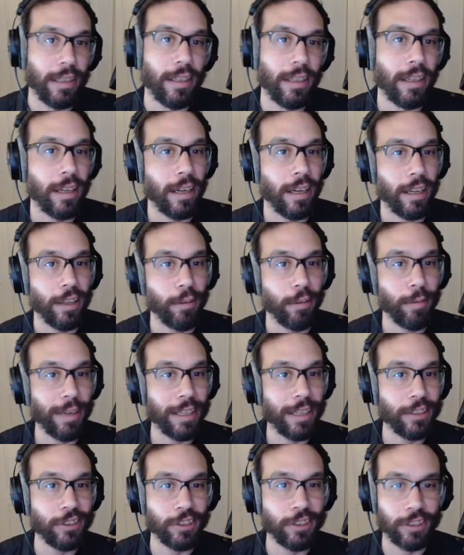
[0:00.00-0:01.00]
The Ring
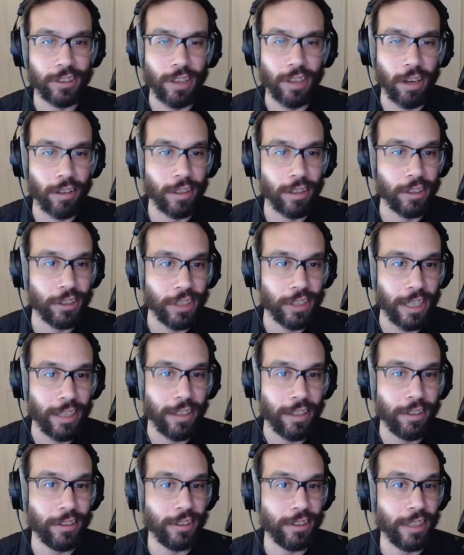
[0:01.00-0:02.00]
of Scarlet
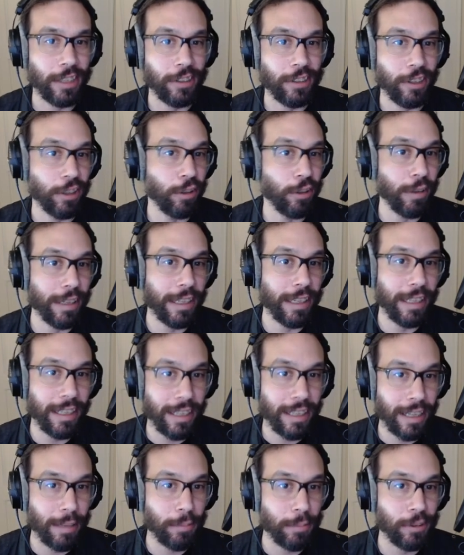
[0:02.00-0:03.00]
Shadows is actually a great hit
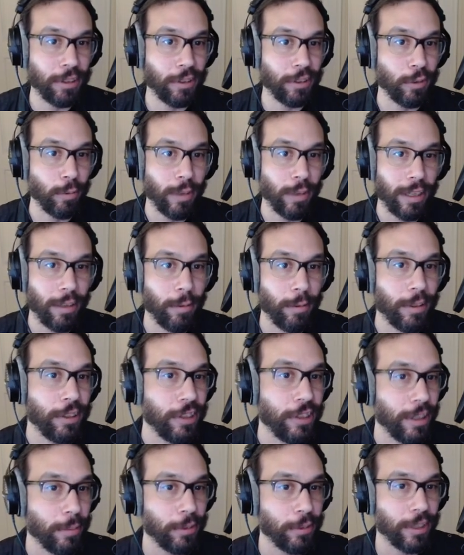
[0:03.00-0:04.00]
option as well with the
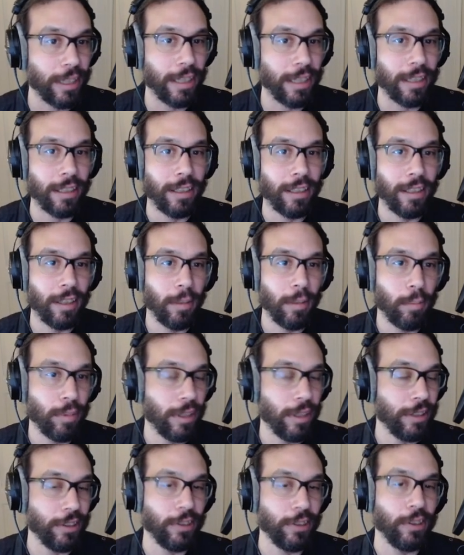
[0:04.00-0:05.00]
gem slot,
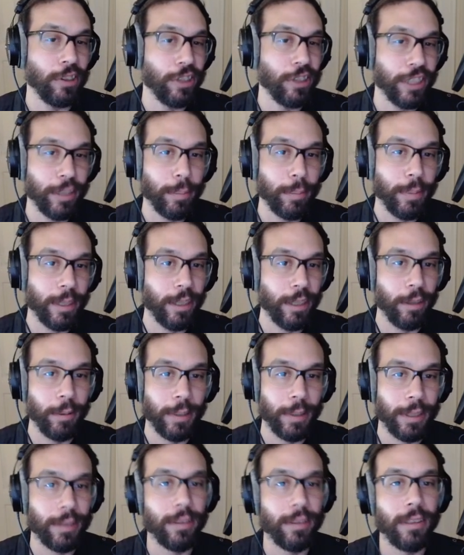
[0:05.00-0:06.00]
plus it's a cheap
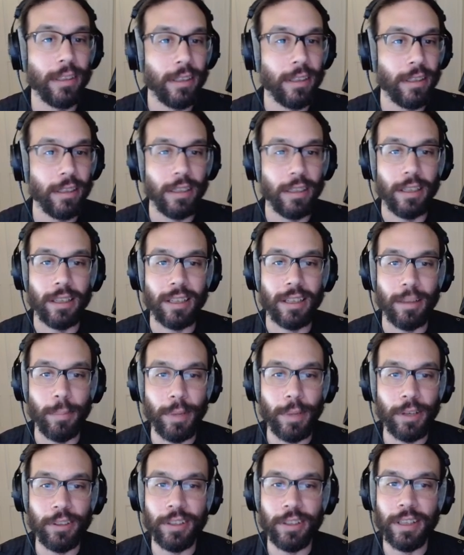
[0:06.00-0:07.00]
BOE.
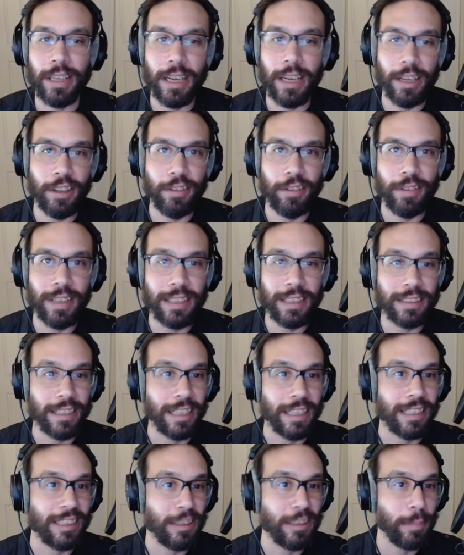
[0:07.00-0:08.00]
Compared to the other rings, I
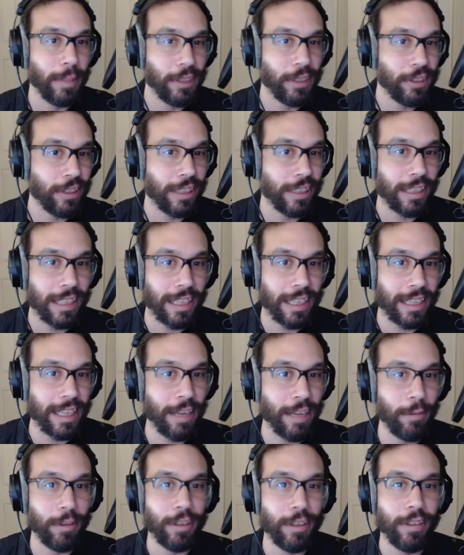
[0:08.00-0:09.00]
especially like that
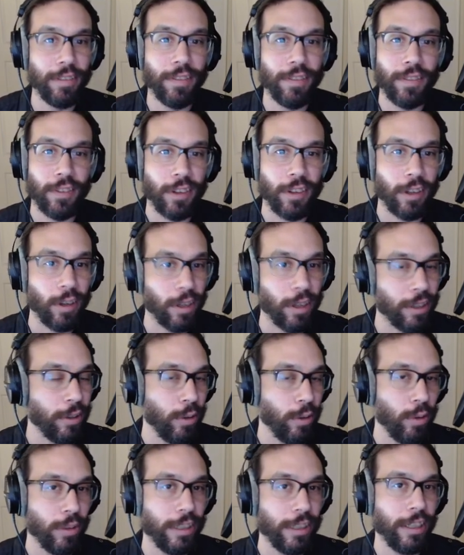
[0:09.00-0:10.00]
one for
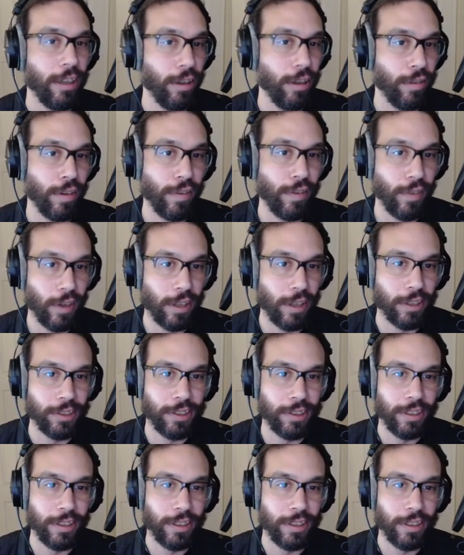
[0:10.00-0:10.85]
Unholy over Frost.